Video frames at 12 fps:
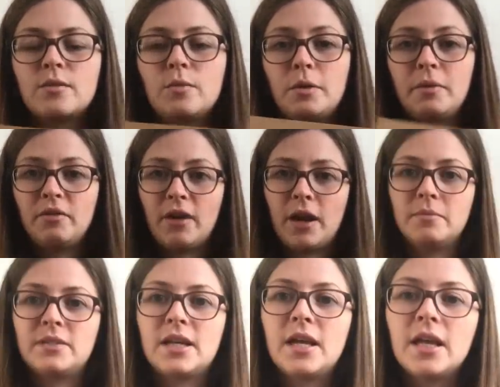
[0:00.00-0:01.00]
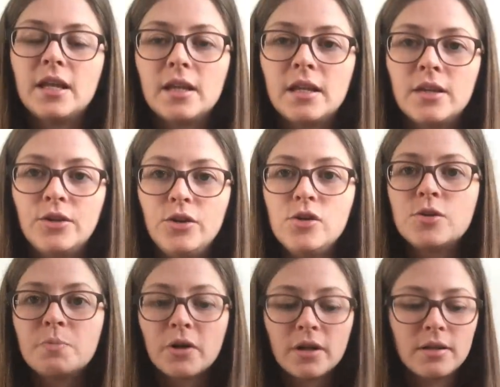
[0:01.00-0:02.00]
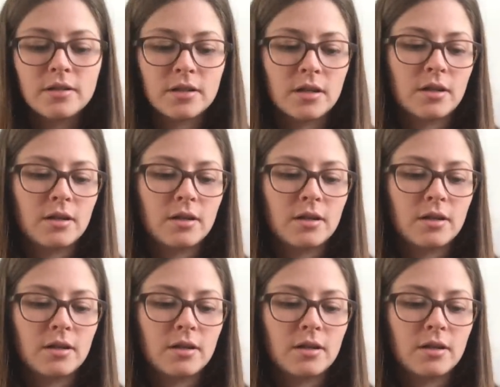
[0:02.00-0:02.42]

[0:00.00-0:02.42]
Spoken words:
will be wrapped in newsprint